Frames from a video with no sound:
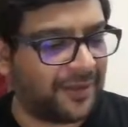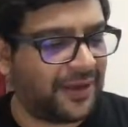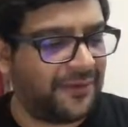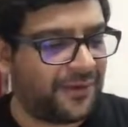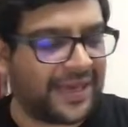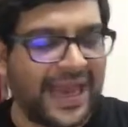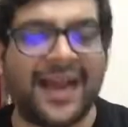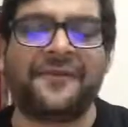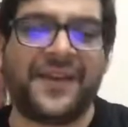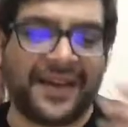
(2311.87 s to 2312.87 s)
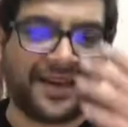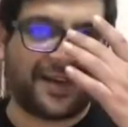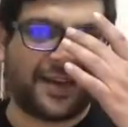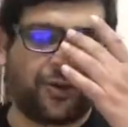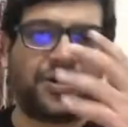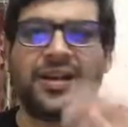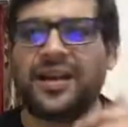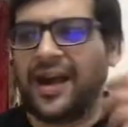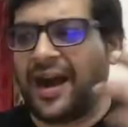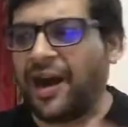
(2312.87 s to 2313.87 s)
if you can figure it out,
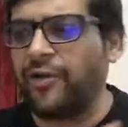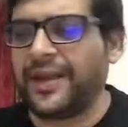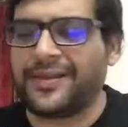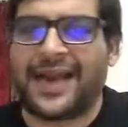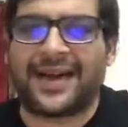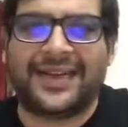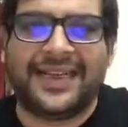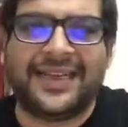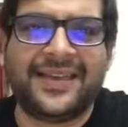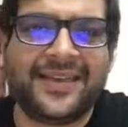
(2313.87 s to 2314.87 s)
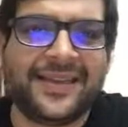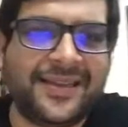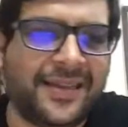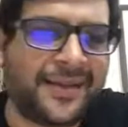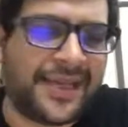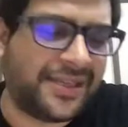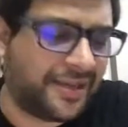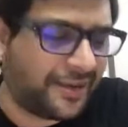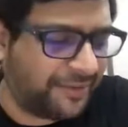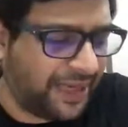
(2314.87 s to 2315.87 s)
how exactly these
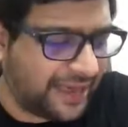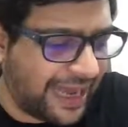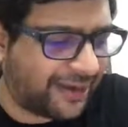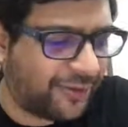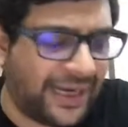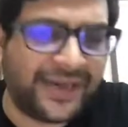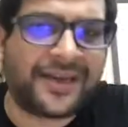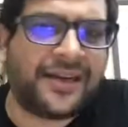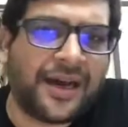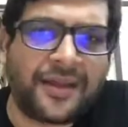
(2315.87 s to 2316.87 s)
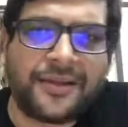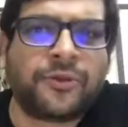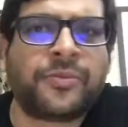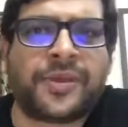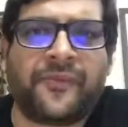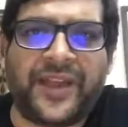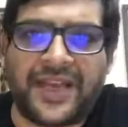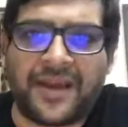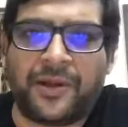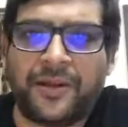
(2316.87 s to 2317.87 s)
ages are being calculated, assume some
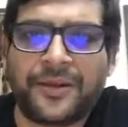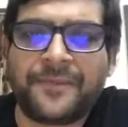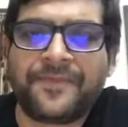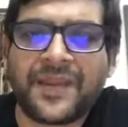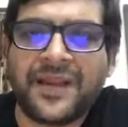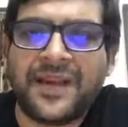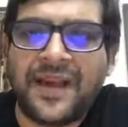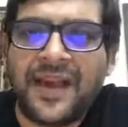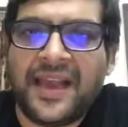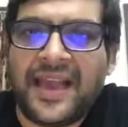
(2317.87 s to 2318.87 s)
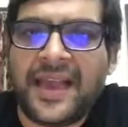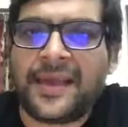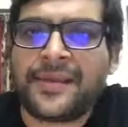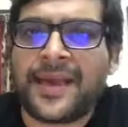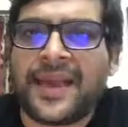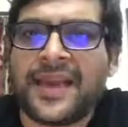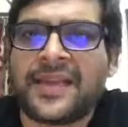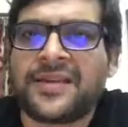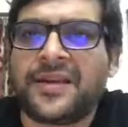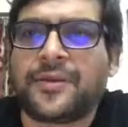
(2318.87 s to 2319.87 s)
variables. A's
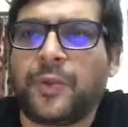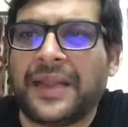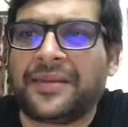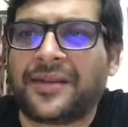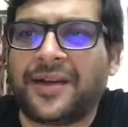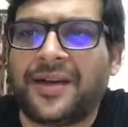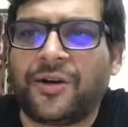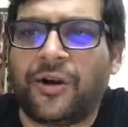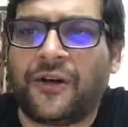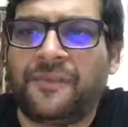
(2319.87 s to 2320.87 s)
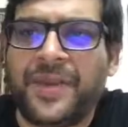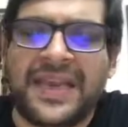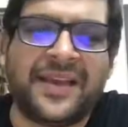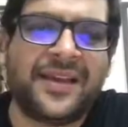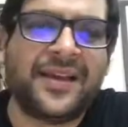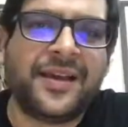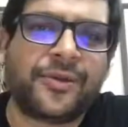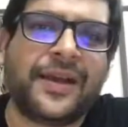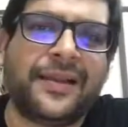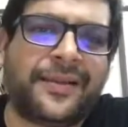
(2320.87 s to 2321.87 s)
age is 1/3 of B.
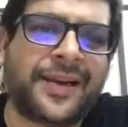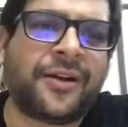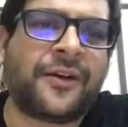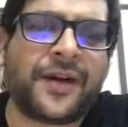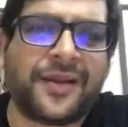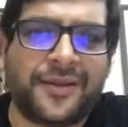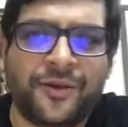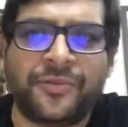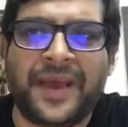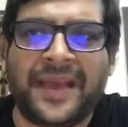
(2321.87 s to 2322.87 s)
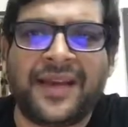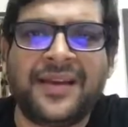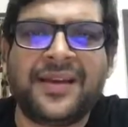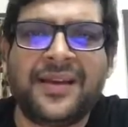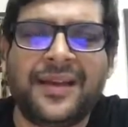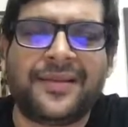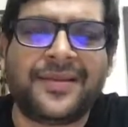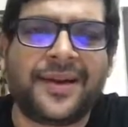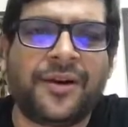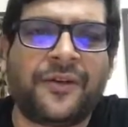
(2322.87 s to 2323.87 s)
So instead of assuming, B's